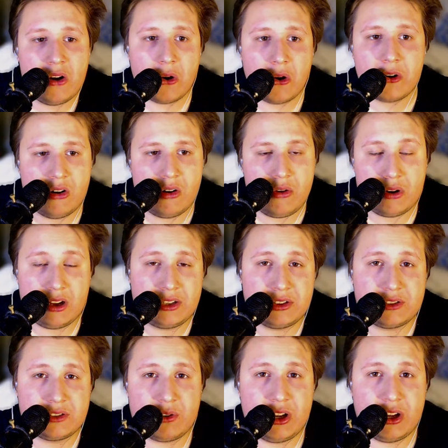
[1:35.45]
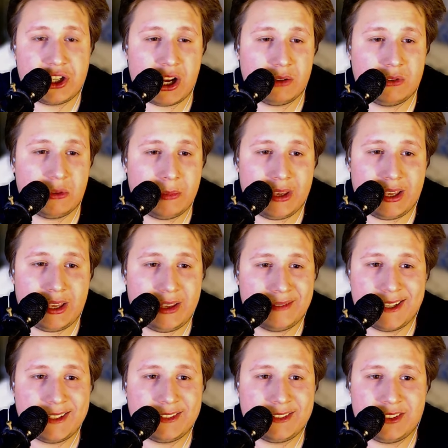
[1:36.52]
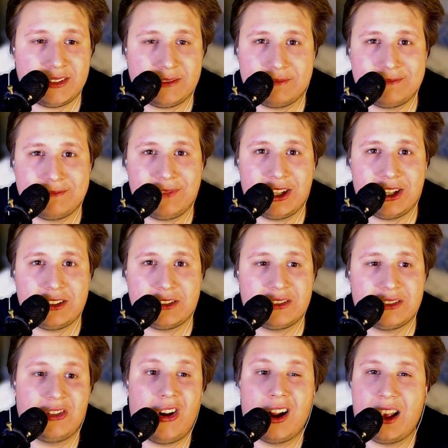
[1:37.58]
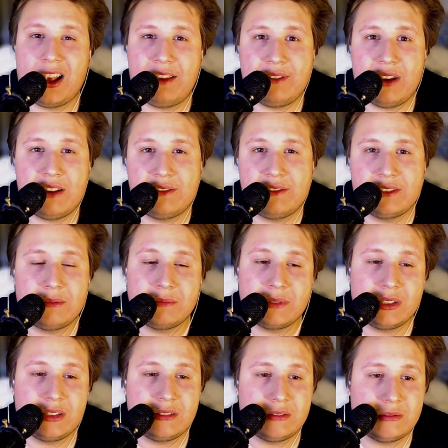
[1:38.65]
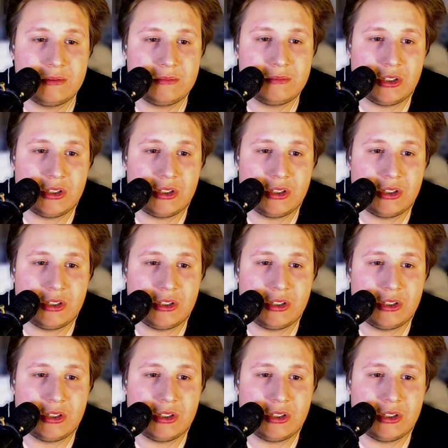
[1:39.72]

Or you can just reach out to me and then we can just talk if you have something to,